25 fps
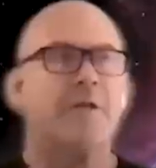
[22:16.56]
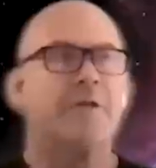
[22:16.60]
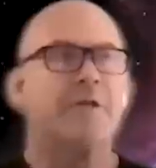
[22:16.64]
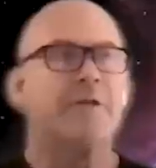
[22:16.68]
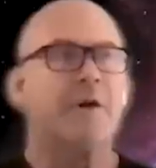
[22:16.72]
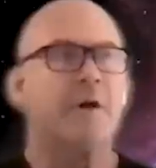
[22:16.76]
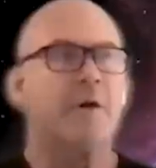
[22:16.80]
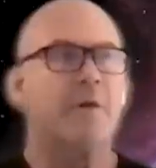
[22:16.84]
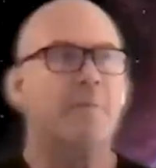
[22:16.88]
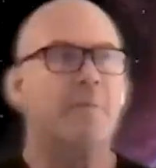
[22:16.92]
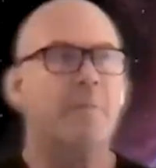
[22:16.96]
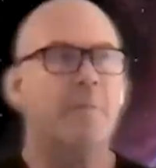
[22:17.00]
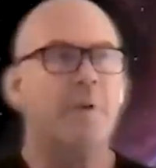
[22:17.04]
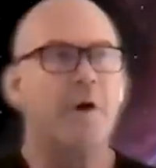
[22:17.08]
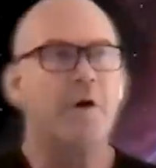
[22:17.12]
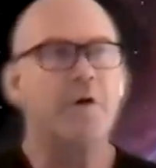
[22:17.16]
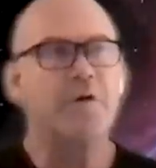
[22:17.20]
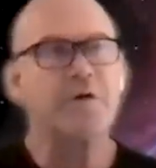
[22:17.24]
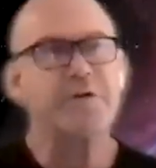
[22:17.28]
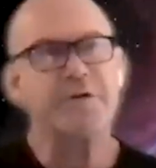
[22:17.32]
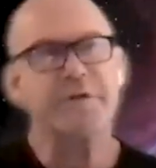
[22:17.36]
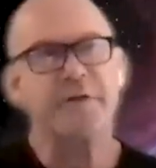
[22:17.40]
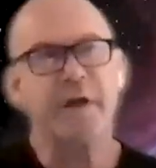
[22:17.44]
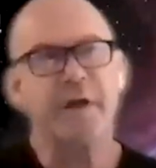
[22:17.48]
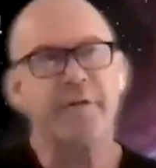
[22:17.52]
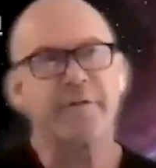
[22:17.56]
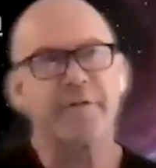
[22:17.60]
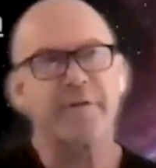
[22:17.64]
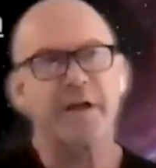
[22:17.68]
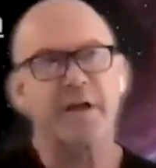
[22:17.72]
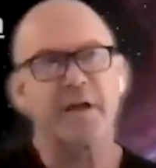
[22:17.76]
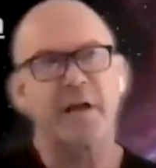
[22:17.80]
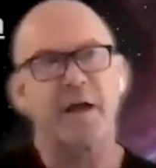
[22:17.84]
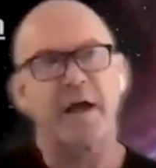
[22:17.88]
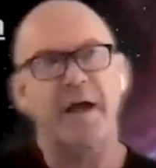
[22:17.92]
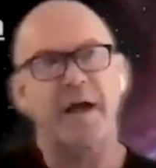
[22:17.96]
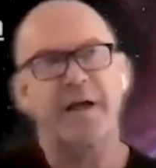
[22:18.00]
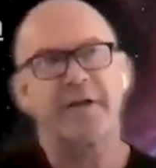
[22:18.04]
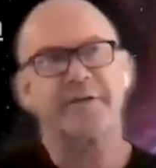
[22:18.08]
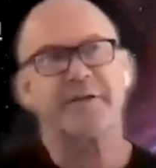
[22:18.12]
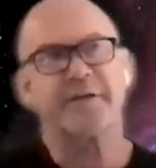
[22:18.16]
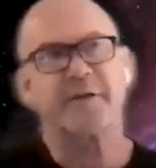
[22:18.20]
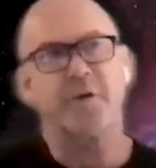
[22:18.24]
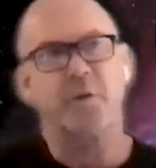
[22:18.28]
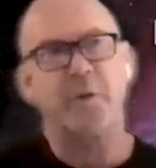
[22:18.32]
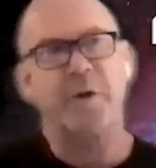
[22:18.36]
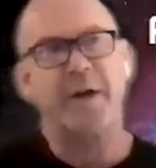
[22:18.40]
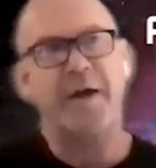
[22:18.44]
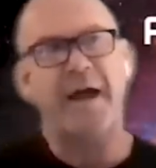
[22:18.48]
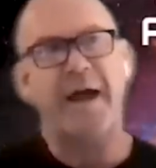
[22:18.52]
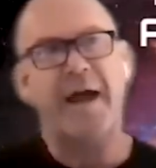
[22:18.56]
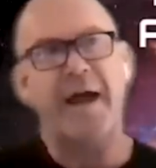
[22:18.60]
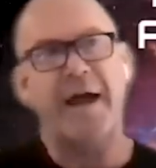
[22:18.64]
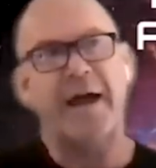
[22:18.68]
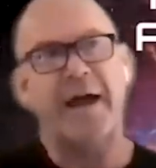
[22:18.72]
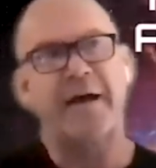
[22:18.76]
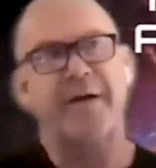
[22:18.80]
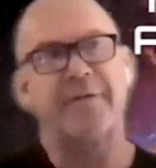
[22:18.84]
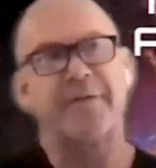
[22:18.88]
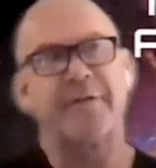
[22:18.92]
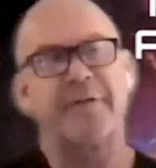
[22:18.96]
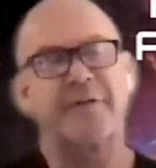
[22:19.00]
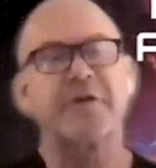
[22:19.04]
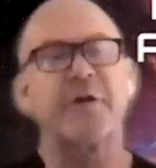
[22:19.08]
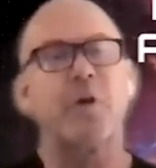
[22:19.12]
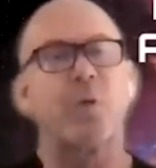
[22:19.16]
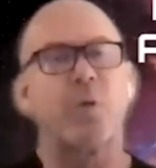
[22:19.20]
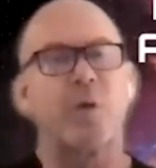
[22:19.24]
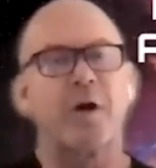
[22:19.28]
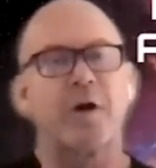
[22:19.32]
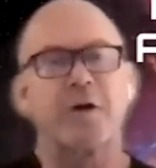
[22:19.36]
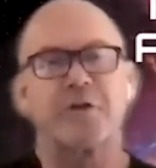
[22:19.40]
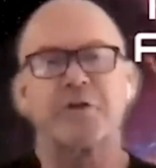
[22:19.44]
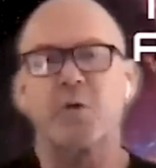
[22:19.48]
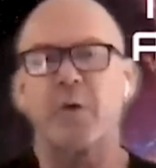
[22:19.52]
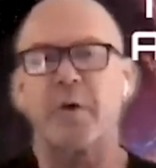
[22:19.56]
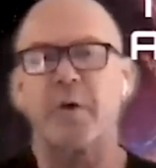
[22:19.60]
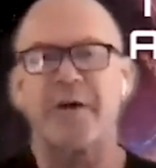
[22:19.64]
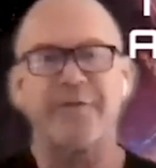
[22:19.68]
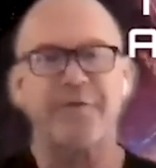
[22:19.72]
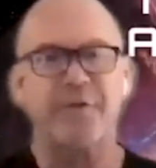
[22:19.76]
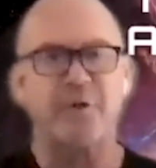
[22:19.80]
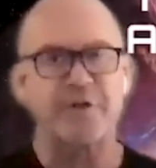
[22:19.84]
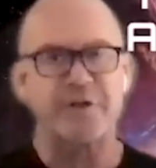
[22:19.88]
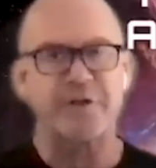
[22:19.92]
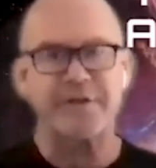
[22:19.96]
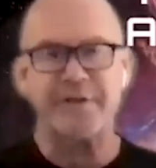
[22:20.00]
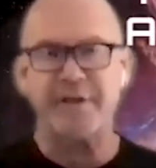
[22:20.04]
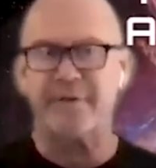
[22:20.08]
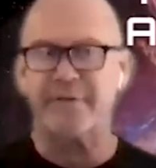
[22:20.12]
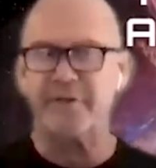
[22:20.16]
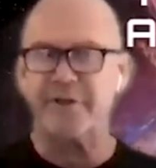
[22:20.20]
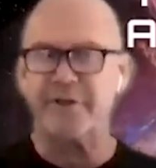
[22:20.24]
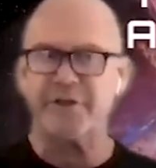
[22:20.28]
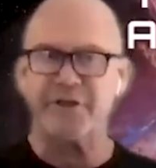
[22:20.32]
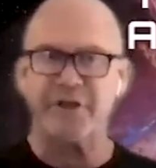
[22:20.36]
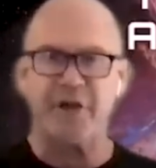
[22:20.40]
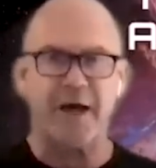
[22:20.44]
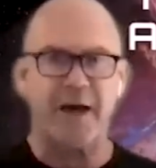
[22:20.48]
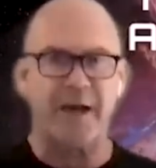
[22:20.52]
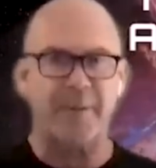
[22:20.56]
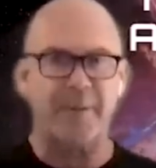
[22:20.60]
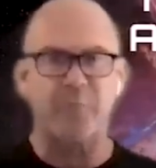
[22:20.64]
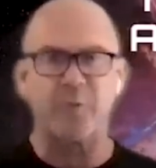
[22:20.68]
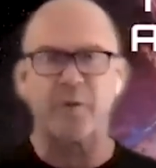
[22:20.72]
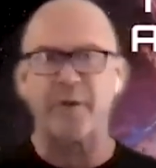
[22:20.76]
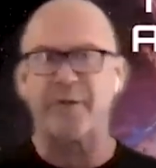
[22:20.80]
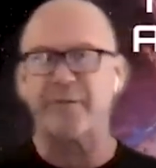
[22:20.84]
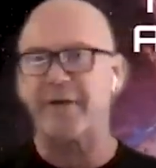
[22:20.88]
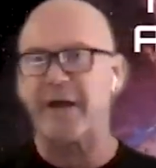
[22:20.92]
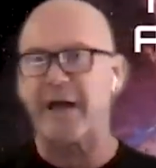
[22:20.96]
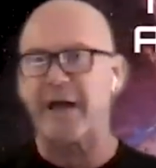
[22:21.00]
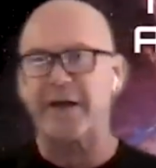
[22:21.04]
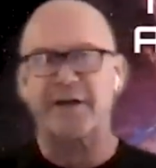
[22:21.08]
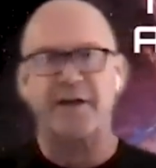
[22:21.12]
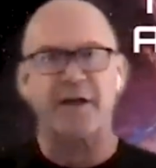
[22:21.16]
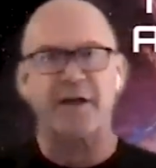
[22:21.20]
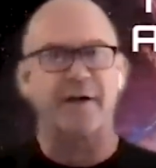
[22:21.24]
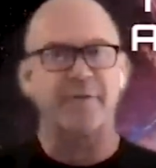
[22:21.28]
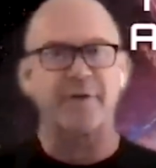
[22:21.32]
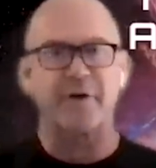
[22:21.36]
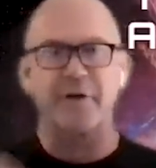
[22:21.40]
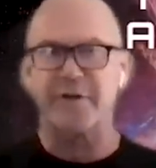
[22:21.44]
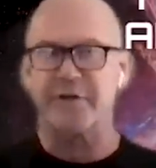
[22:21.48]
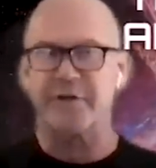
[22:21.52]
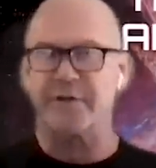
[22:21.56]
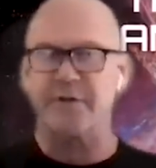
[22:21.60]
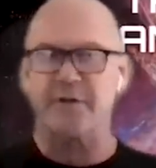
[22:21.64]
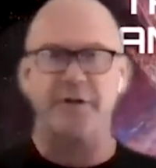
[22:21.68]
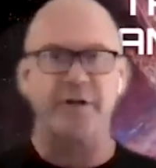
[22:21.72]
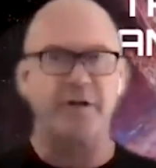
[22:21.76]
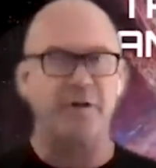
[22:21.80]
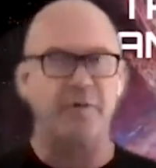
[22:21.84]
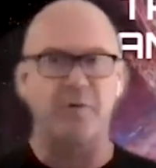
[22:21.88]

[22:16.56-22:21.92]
So most of the clients that we have, so we're a 24/7 shop. We've got coverage,